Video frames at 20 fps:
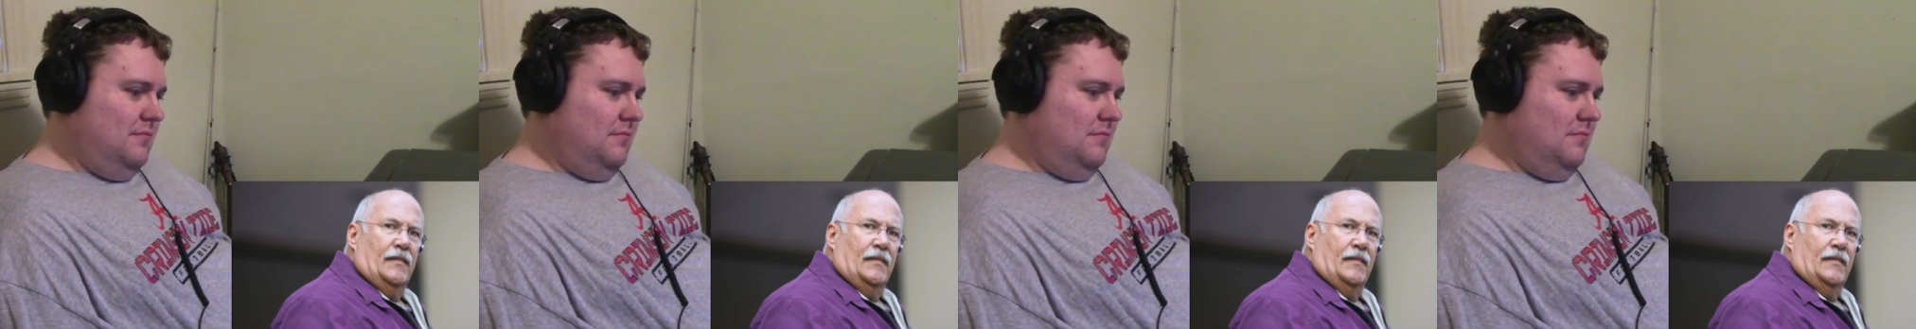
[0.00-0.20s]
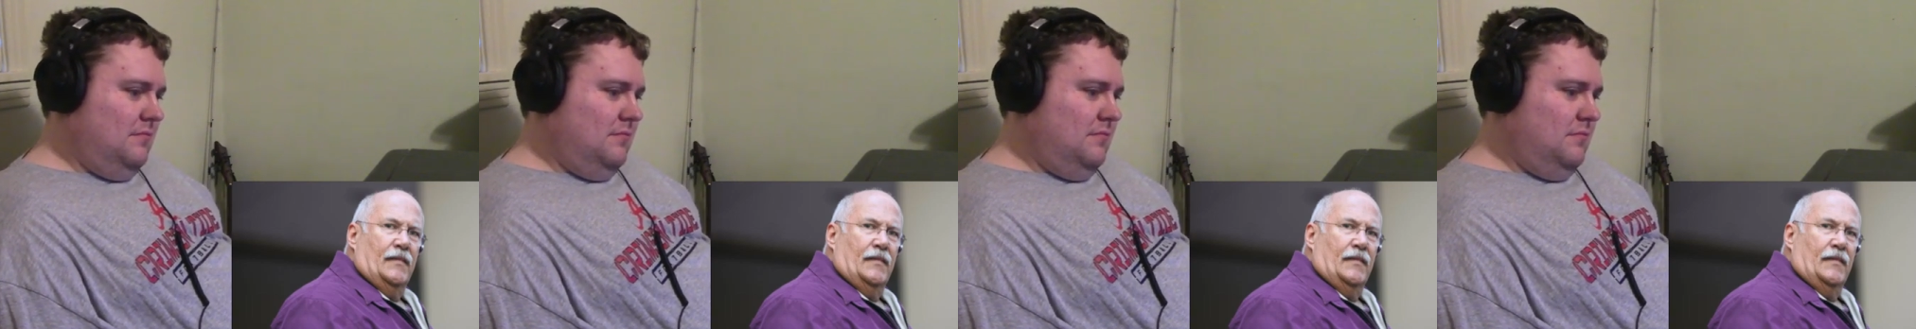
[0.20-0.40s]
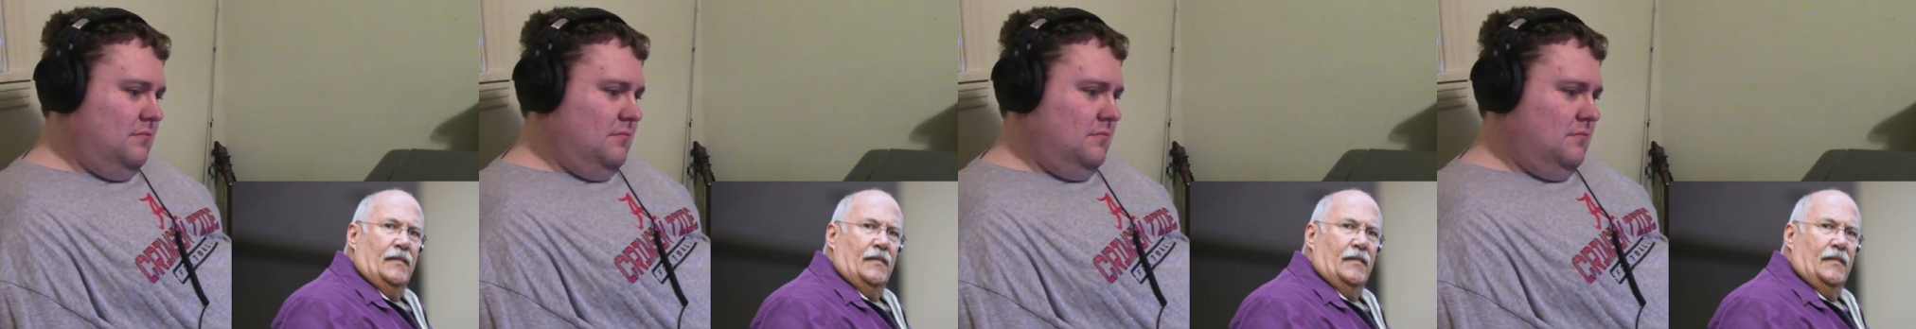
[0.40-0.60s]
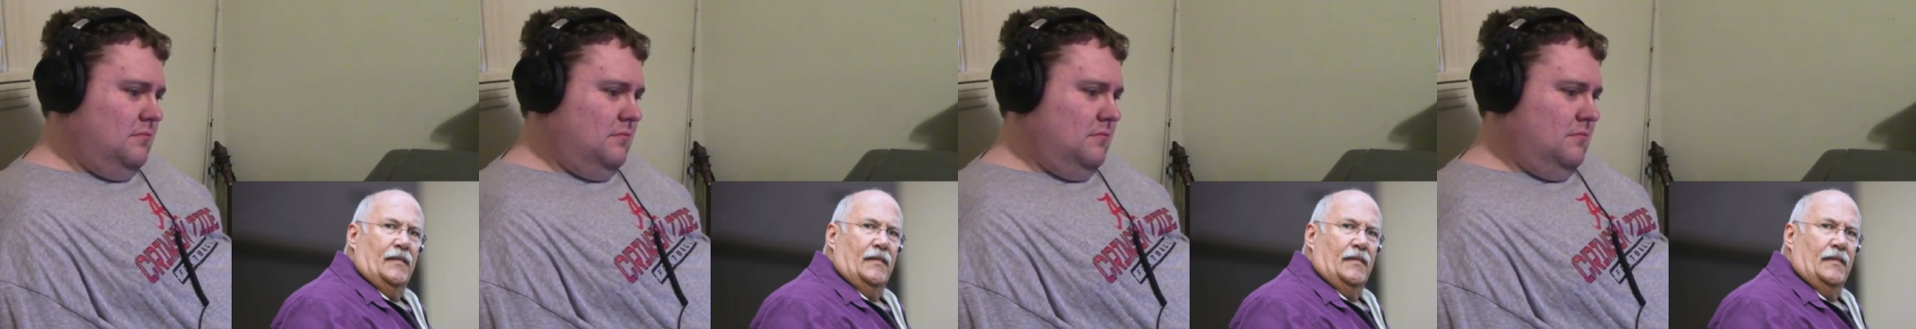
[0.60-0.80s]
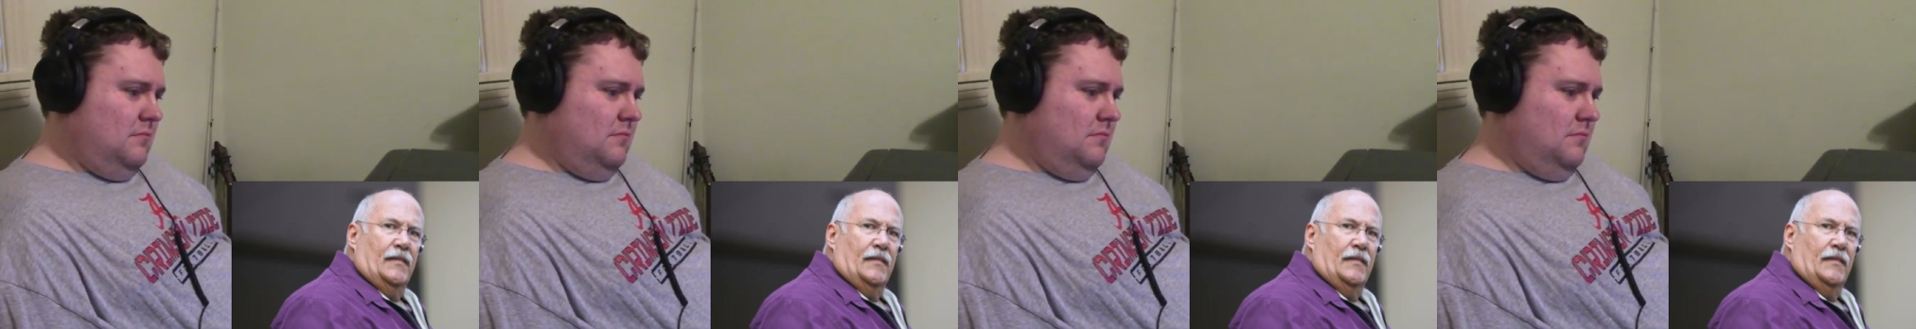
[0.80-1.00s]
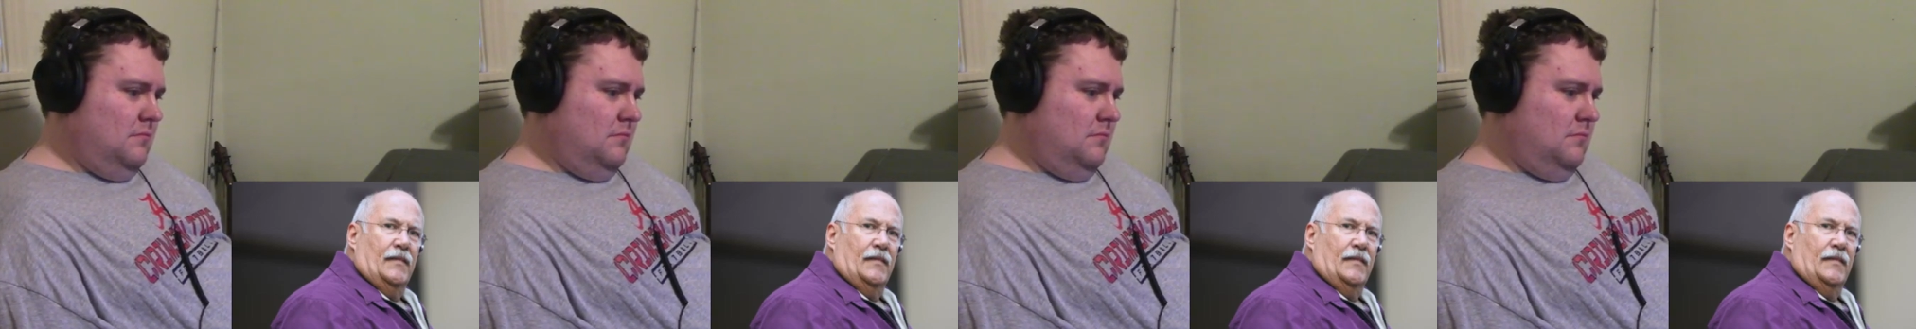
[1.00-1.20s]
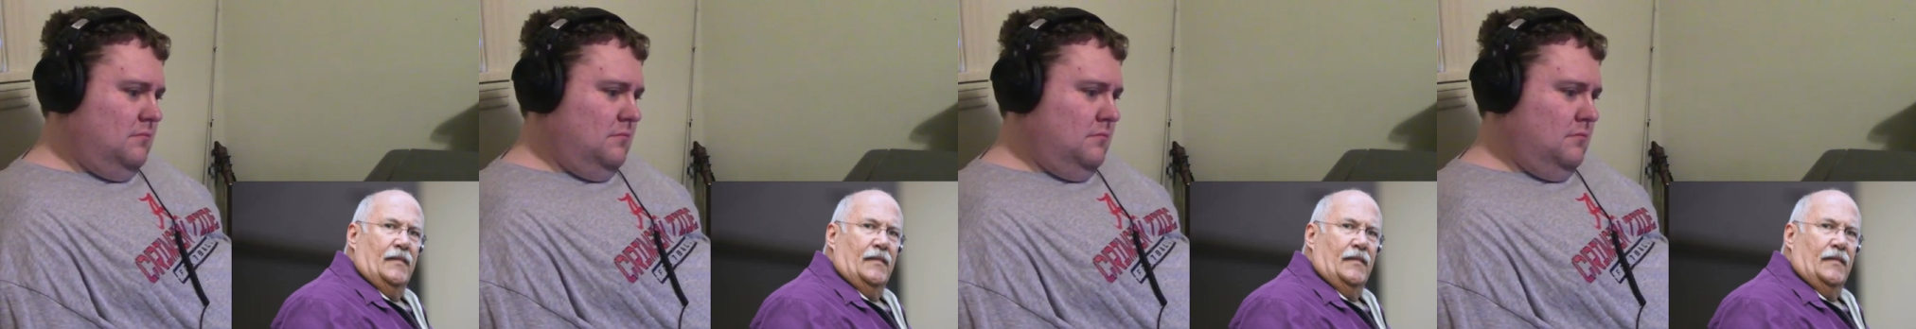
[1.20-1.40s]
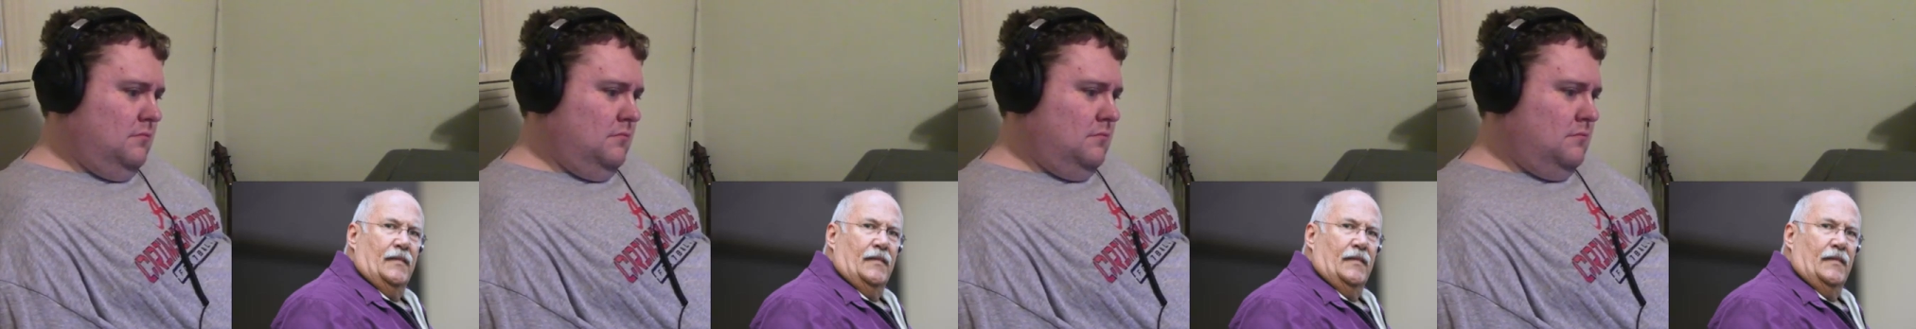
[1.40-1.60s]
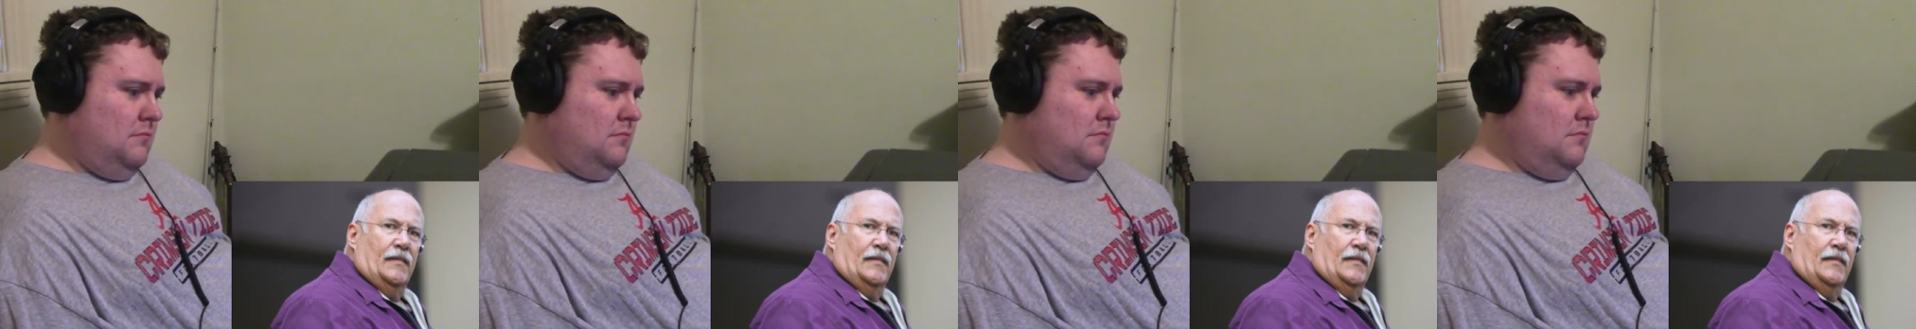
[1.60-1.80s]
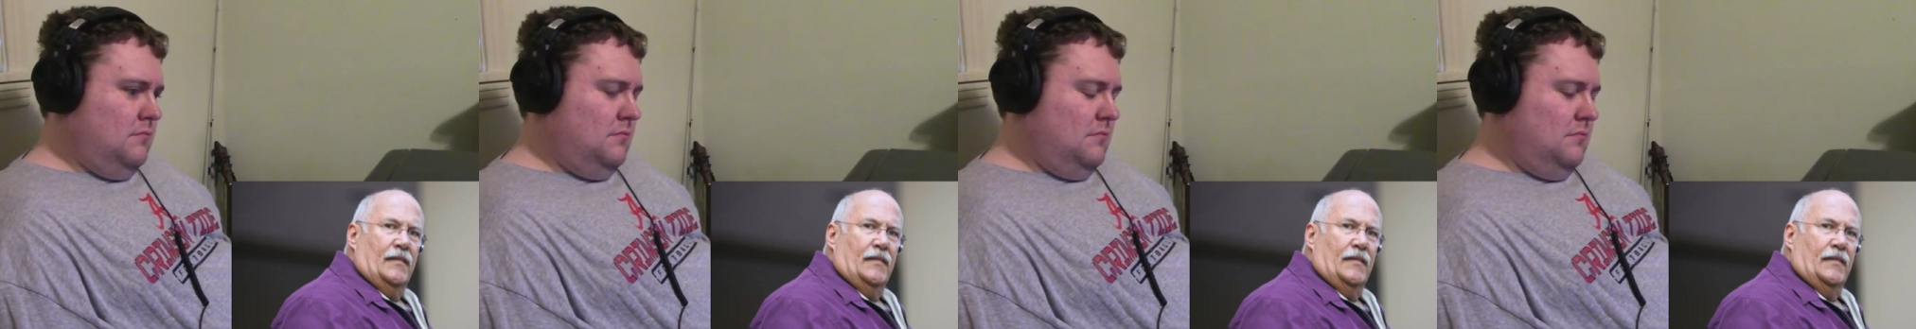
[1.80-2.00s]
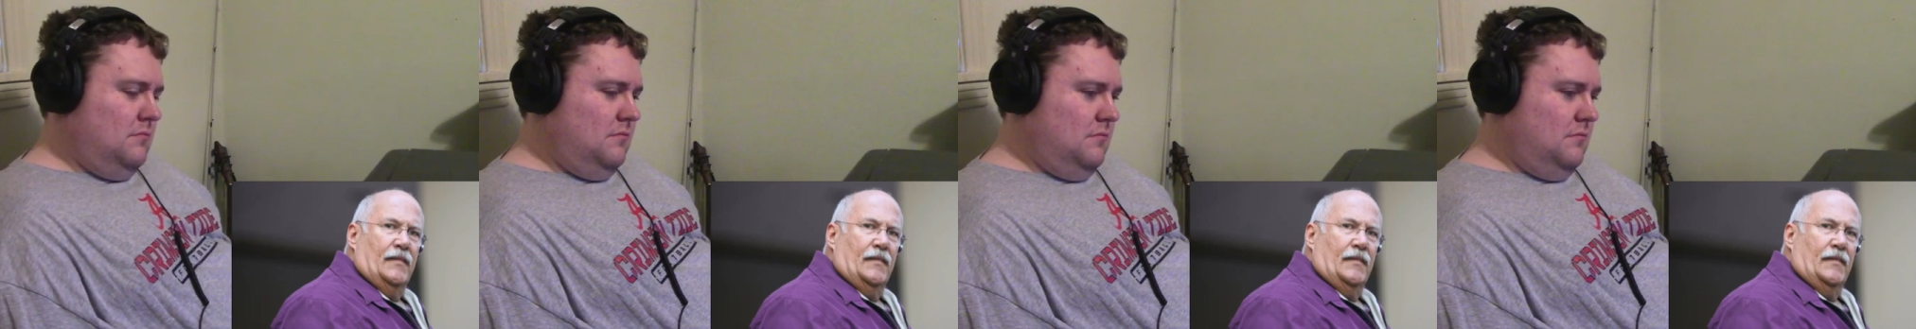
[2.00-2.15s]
[no speech]